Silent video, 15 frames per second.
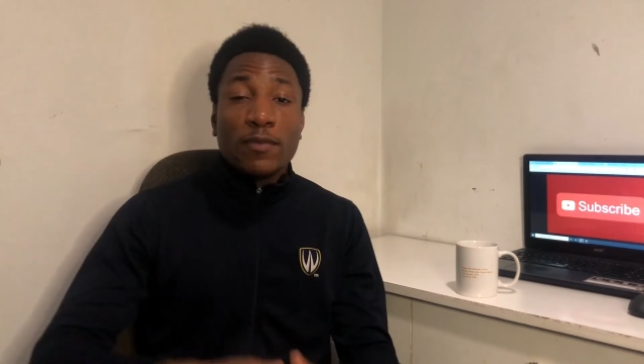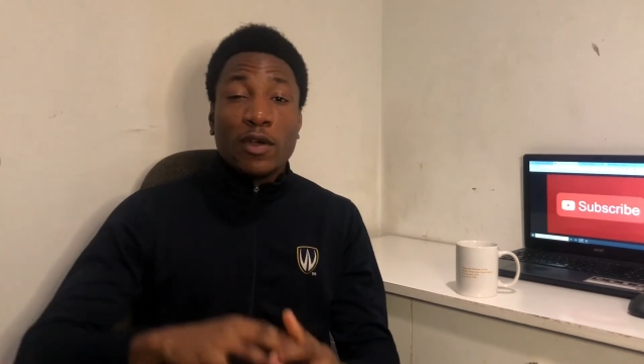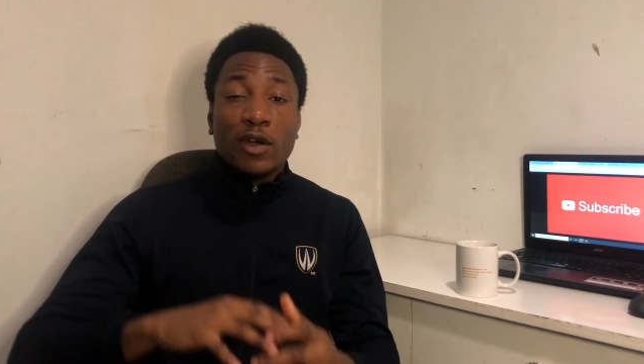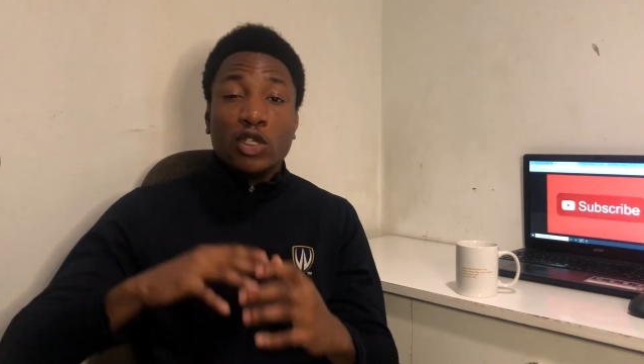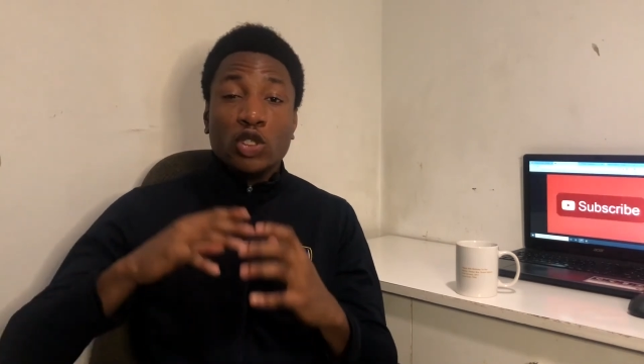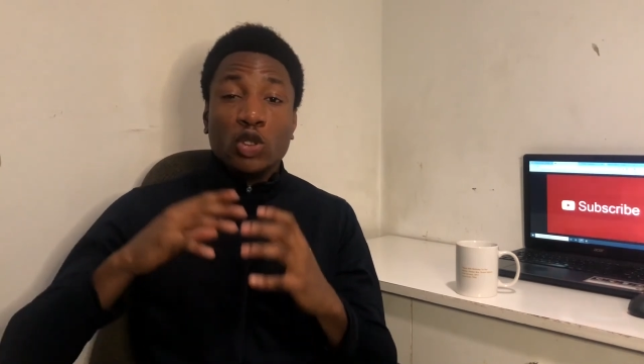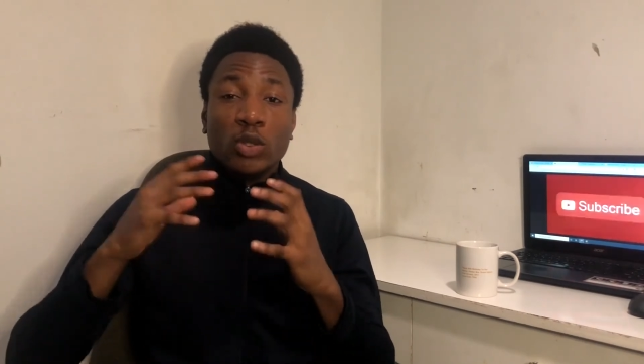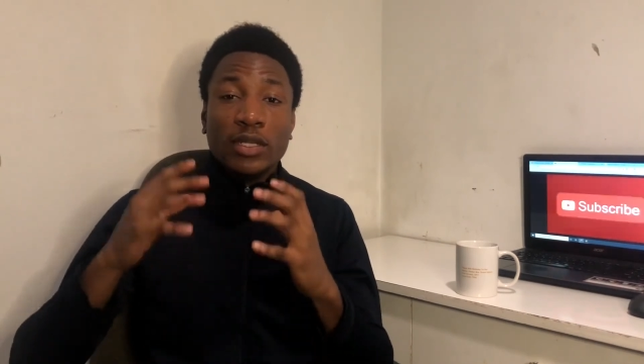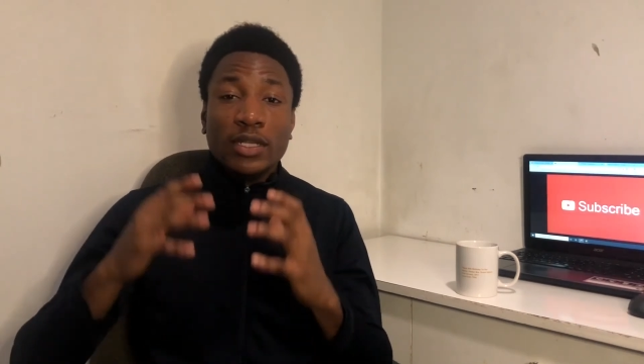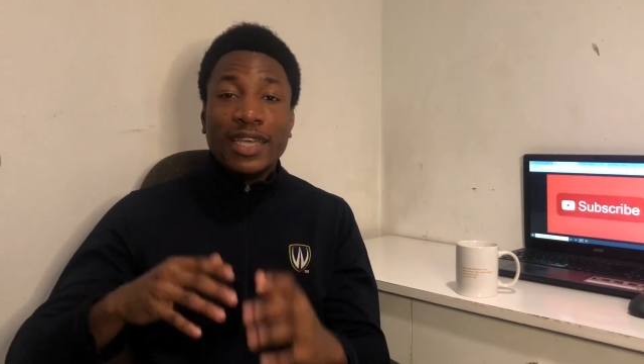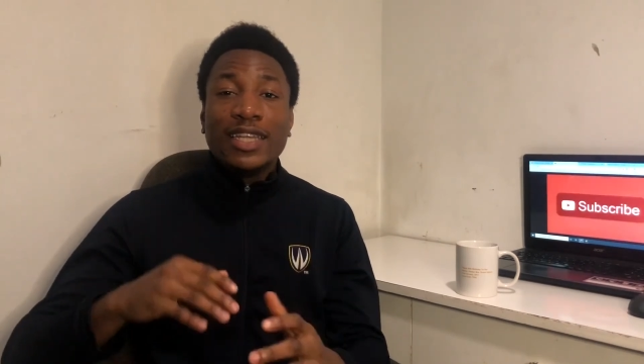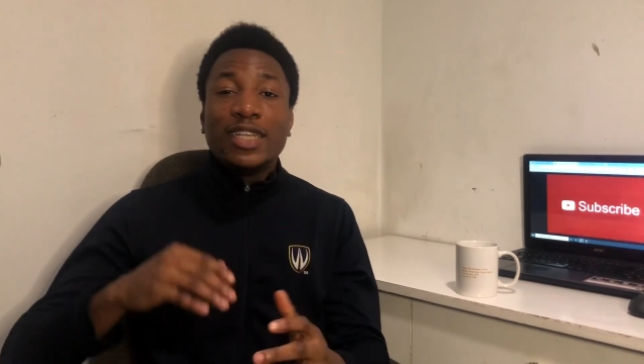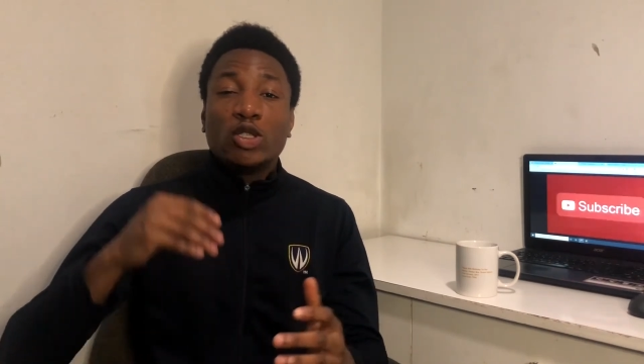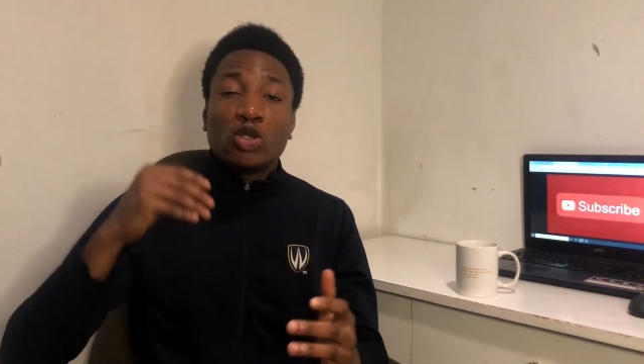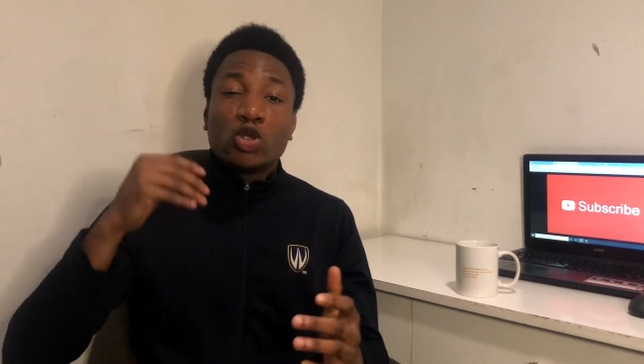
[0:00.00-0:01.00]
You
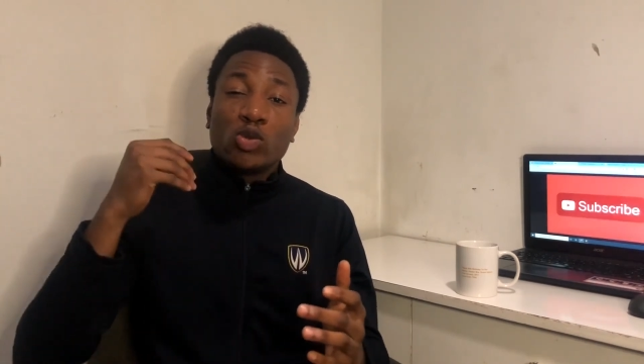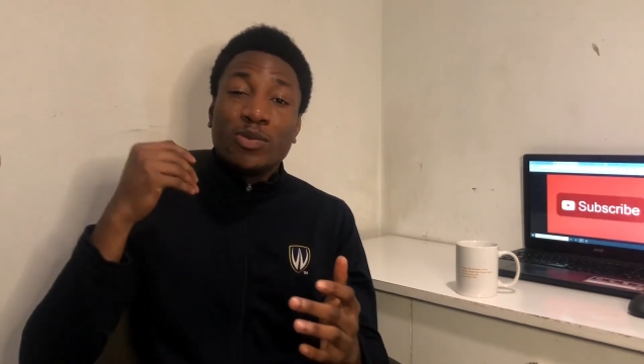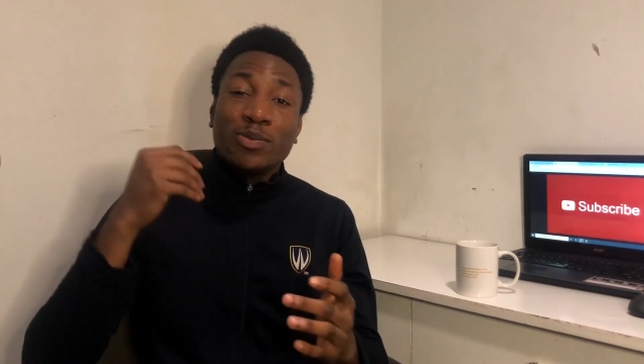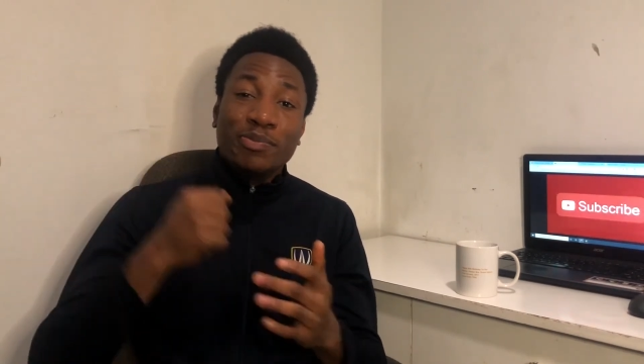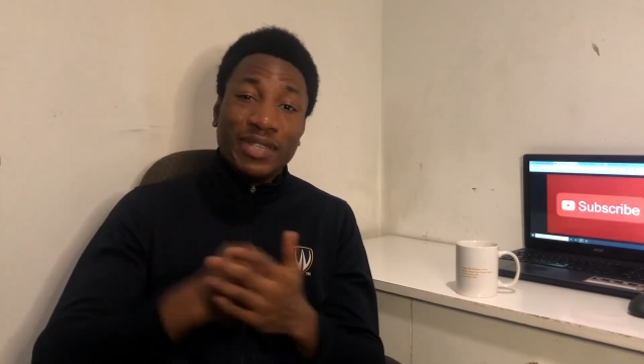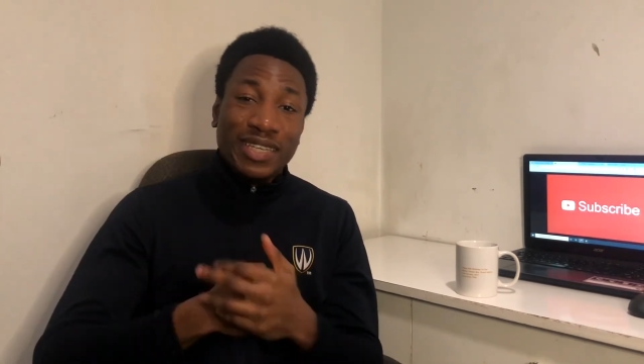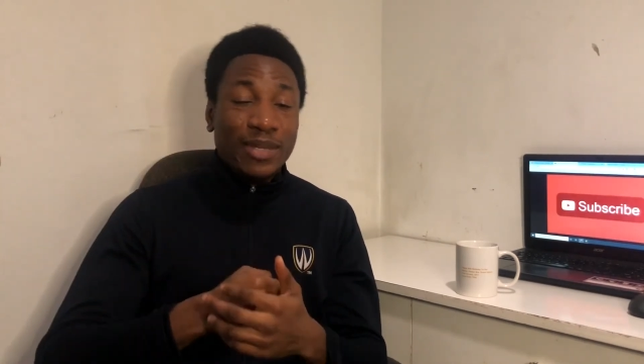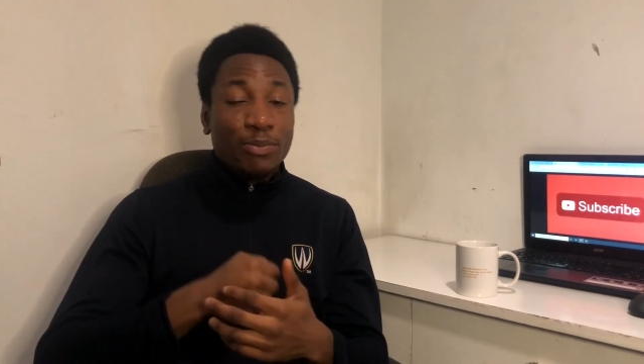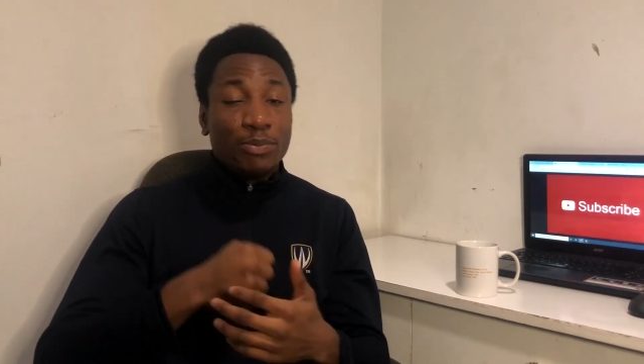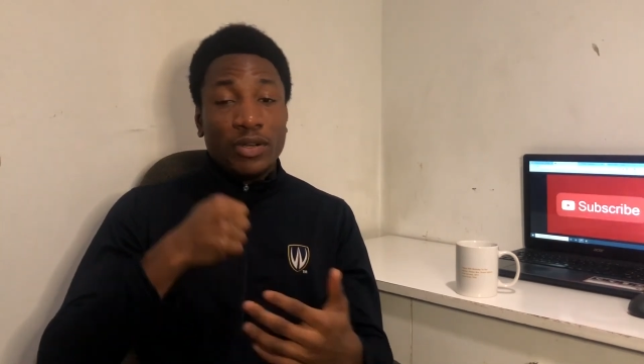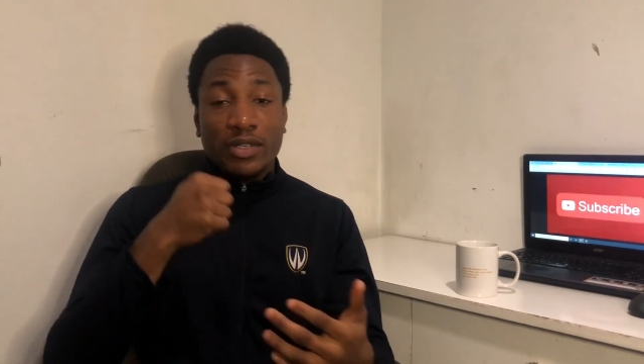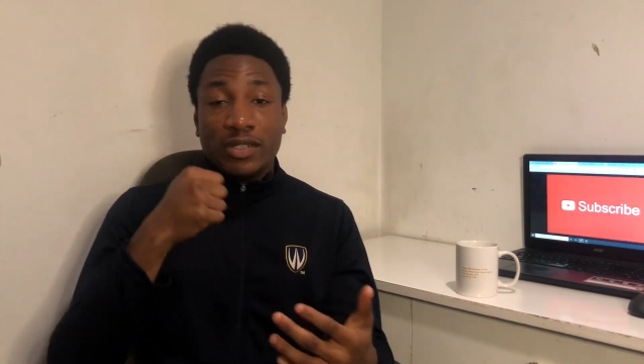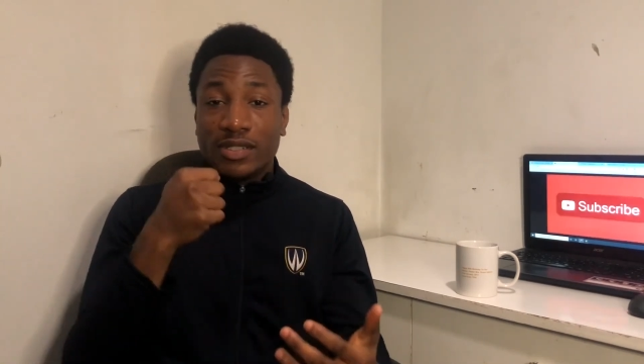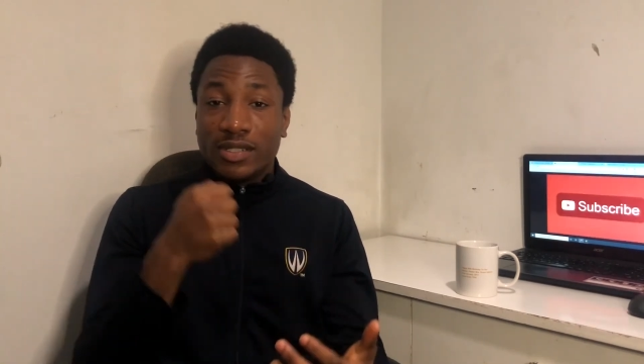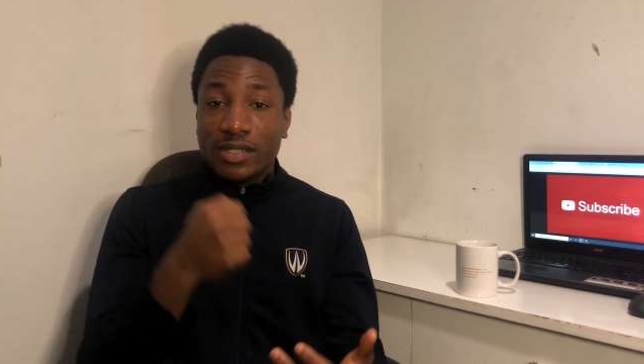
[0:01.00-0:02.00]
need to be
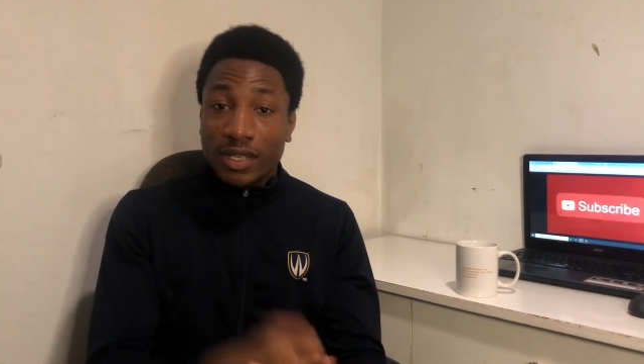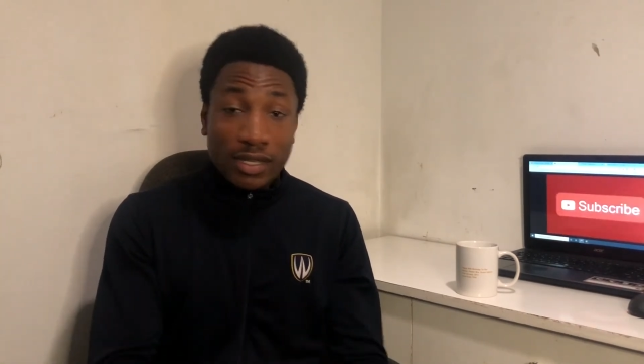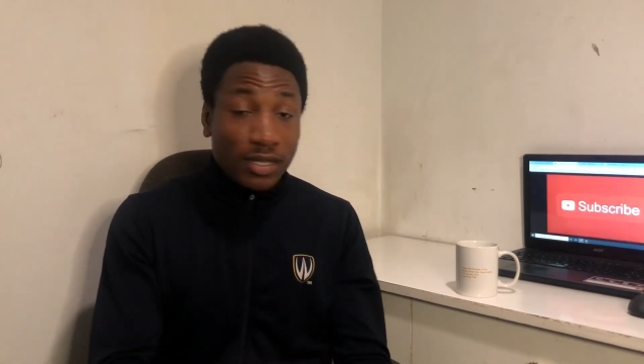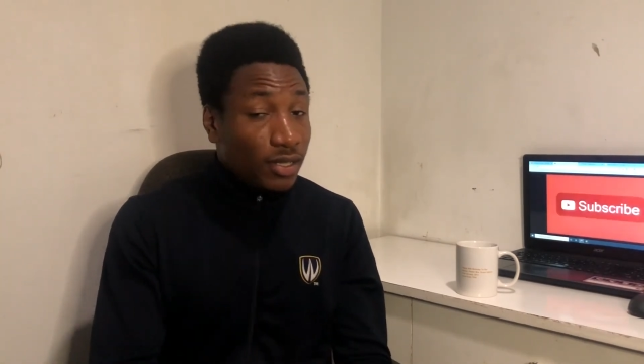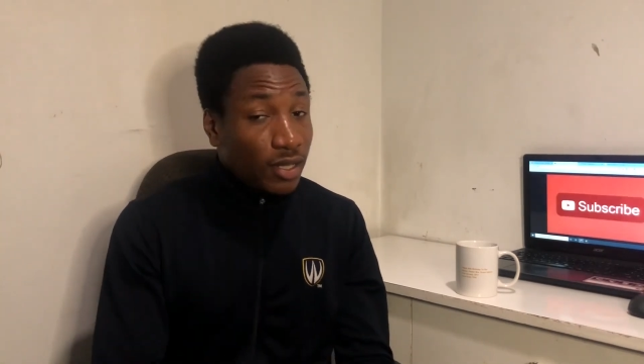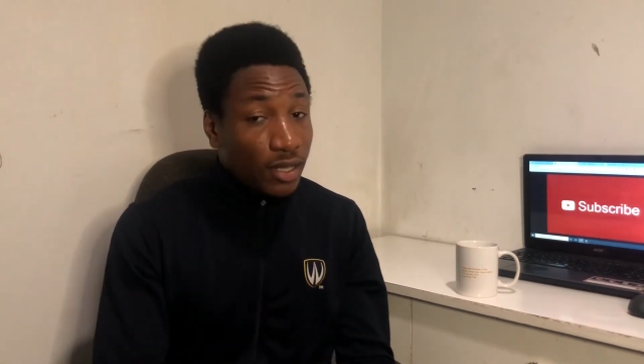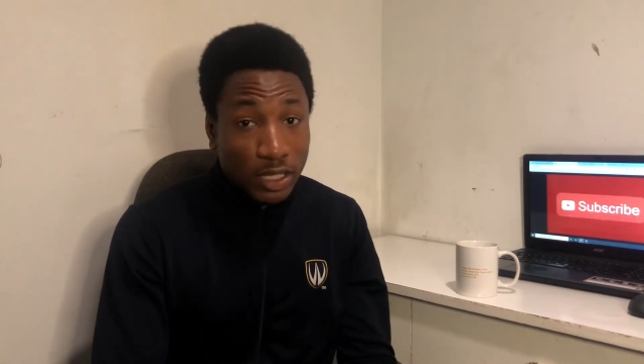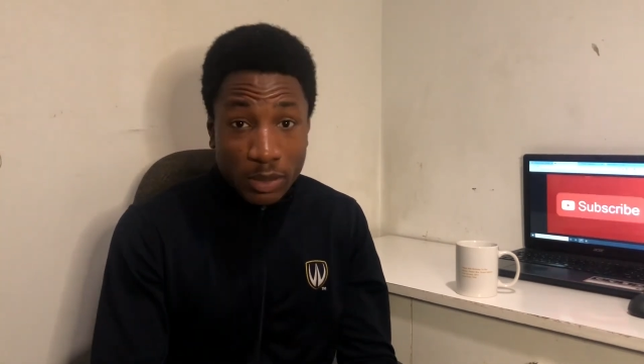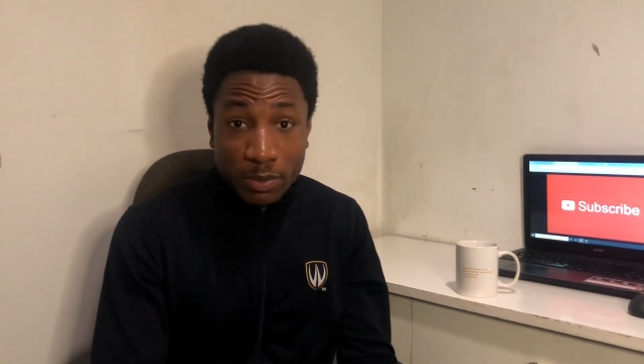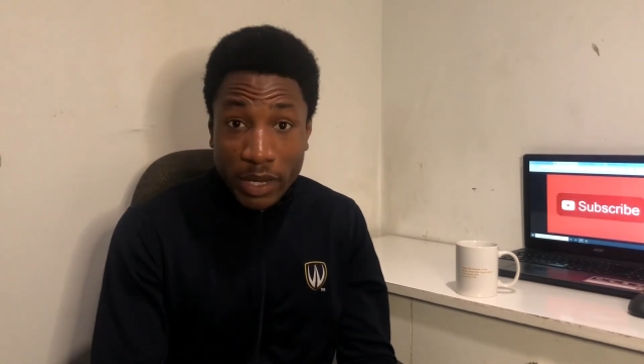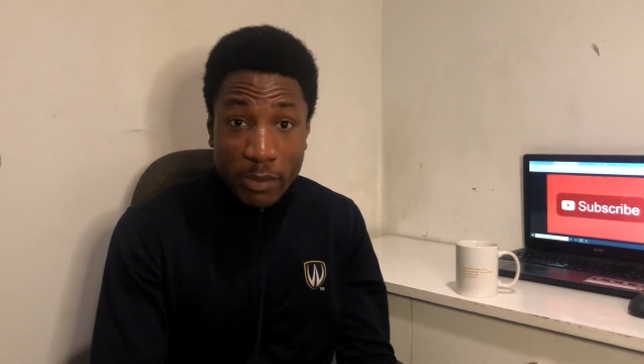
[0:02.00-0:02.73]
persistent, man,